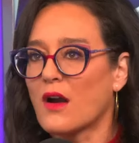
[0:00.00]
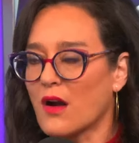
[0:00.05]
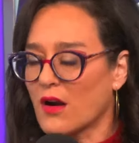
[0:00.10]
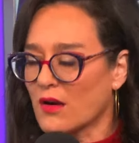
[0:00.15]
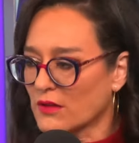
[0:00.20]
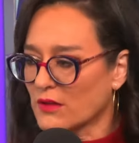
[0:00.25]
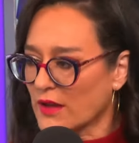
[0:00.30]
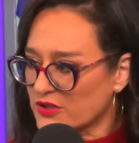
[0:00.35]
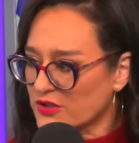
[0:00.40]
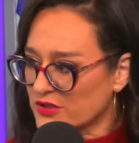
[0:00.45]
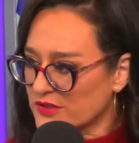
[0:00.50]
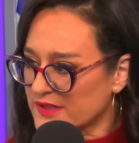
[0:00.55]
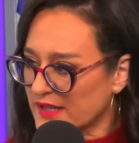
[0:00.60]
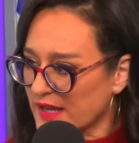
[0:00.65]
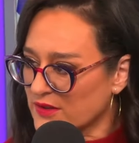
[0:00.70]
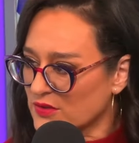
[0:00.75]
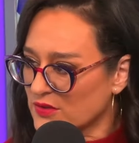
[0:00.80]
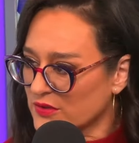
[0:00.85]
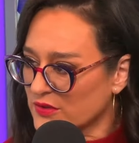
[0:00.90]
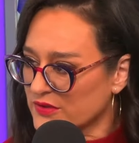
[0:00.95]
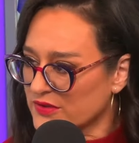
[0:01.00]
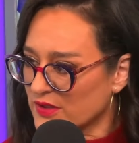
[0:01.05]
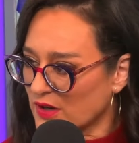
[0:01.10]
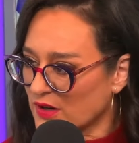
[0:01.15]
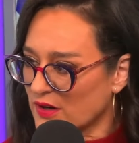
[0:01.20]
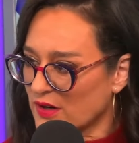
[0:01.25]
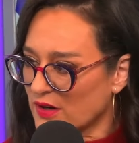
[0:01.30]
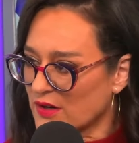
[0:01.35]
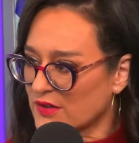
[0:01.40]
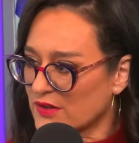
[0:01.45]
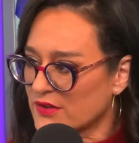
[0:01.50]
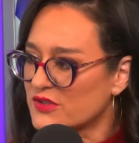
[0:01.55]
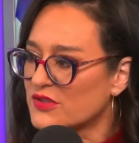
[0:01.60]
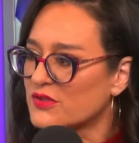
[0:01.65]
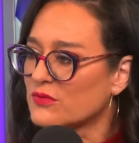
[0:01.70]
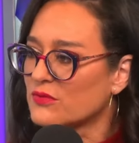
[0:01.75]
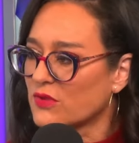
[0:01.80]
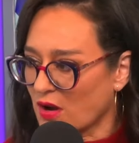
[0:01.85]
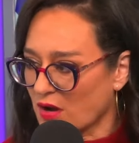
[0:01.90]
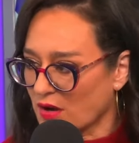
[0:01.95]
election cycles are too
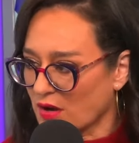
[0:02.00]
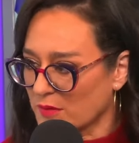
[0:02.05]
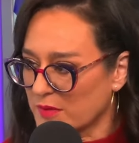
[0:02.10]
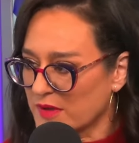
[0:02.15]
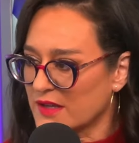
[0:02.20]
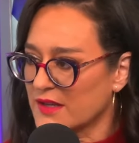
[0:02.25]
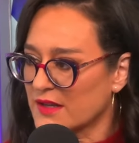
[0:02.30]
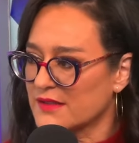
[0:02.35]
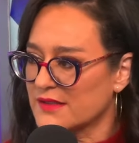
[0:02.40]
long because